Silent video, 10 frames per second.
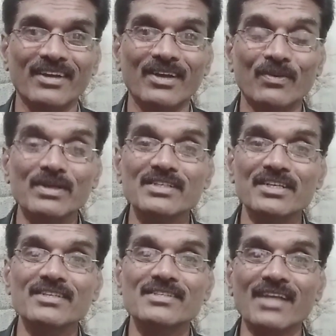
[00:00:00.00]
What is she
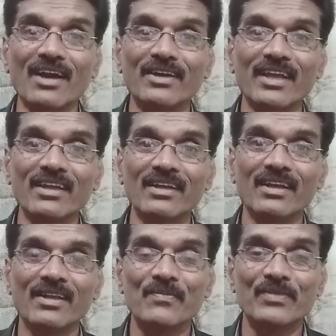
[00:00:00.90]
is taunting?
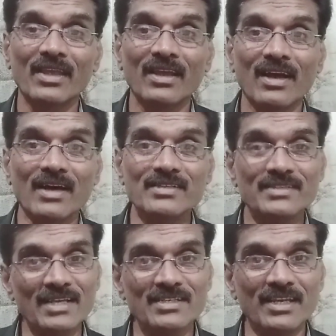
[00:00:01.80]
Her
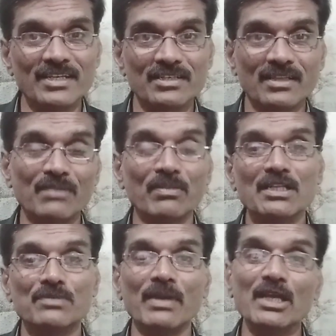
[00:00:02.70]
sassiness, that means
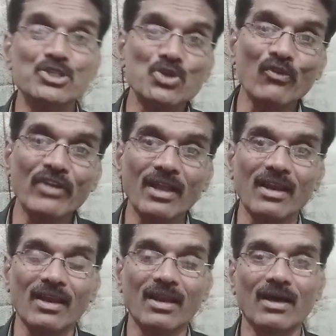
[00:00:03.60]
being jovial
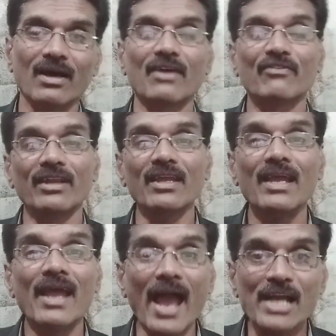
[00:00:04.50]
or very
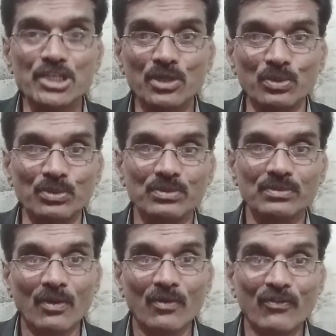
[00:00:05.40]
active.
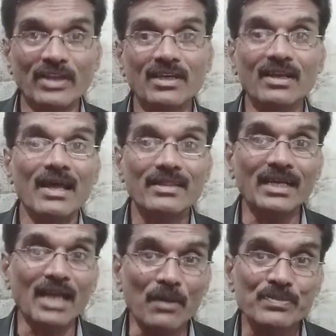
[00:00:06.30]
Whether
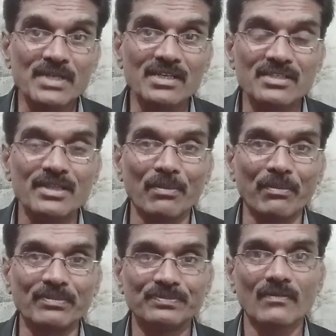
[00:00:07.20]
that upsets them.
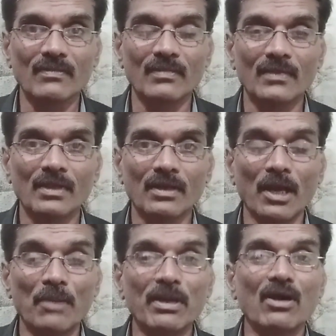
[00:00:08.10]

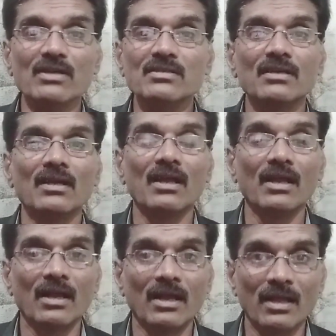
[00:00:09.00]
Because
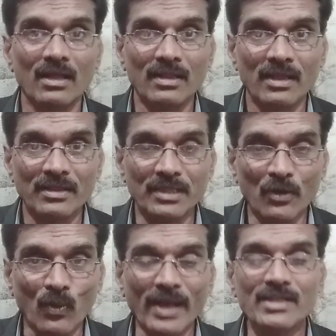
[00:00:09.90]
the
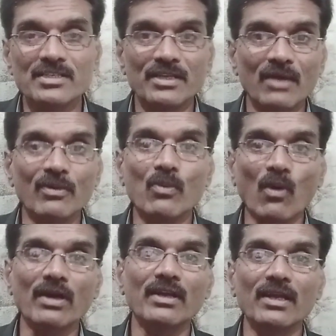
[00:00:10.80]
whites never
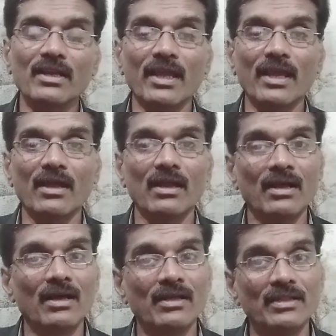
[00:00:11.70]
wanted
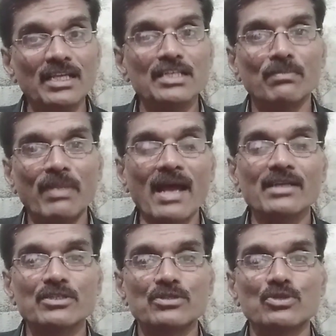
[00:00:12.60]
these
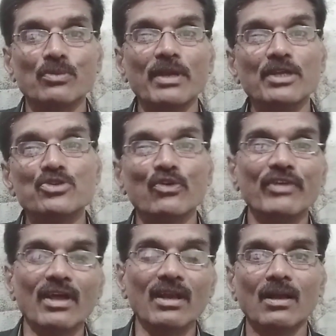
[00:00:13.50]
blacks to be
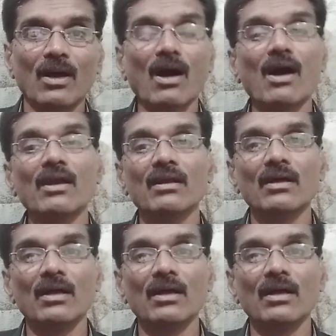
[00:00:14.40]
jovial or